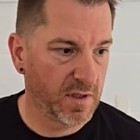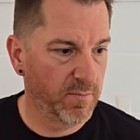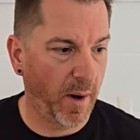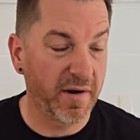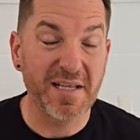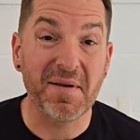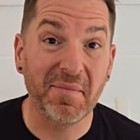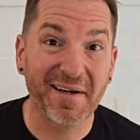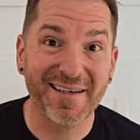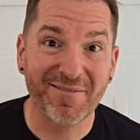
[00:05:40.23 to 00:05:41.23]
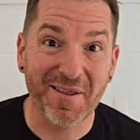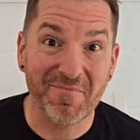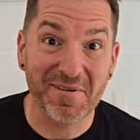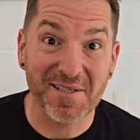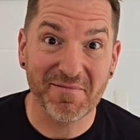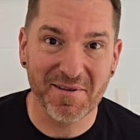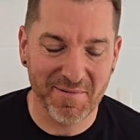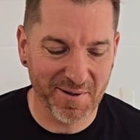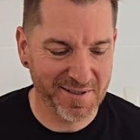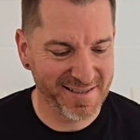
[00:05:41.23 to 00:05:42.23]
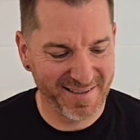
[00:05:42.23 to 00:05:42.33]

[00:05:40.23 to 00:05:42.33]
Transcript: probably needs to be bigger for the MP7 to be honest.